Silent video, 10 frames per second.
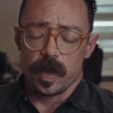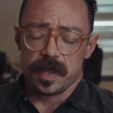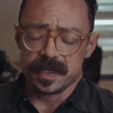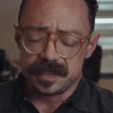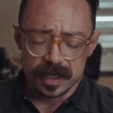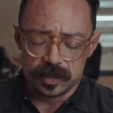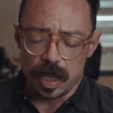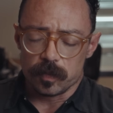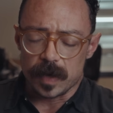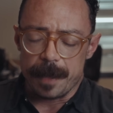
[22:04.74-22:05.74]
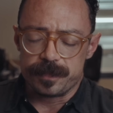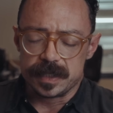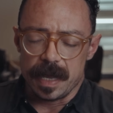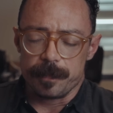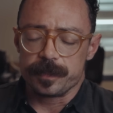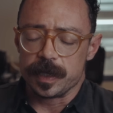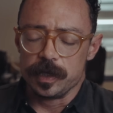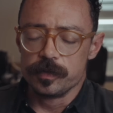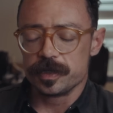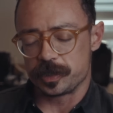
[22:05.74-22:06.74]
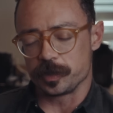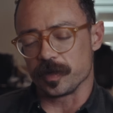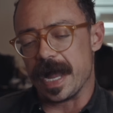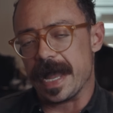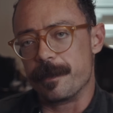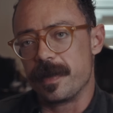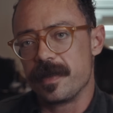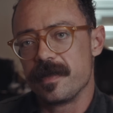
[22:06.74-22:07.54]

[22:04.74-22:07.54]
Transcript: This thing's all wrapped up. Can you describe